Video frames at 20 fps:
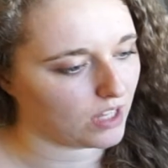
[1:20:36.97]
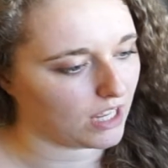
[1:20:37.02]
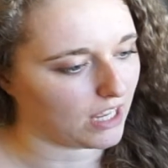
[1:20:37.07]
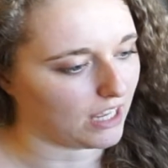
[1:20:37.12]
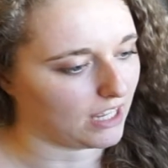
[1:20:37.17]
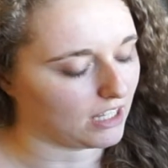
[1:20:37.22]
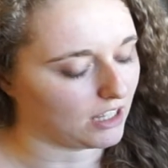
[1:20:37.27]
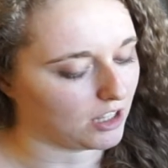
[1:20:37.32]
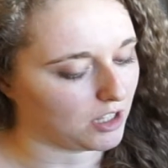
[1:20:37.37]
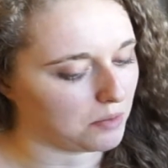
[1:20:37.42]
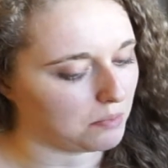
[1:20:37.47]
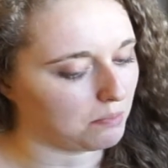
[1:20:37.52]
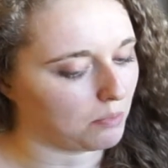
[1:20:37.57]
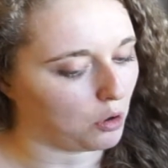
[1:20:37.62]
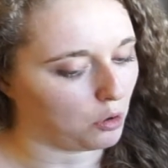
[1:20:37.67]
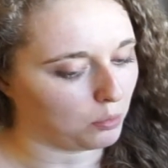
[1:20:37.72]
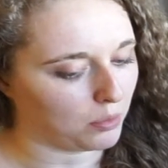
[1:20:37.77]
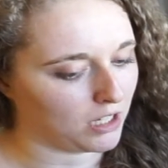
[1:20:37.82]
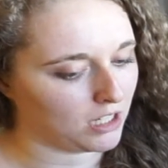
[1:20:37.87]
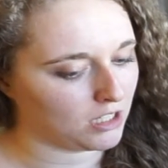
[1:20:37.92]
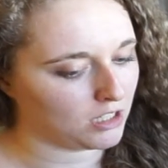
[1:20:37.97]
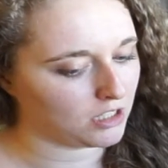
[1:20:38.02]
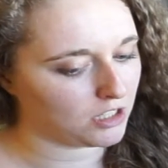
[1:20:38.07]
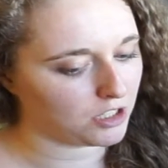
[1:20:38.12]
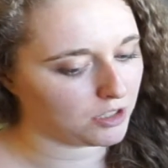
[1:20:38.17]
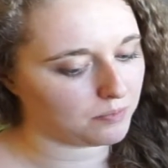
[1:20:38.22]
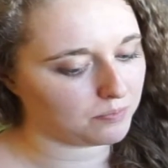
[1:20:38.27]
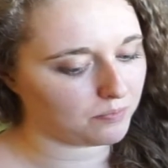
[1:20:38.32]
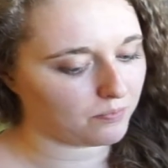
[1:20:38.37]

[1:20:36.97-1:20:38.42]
and the moment.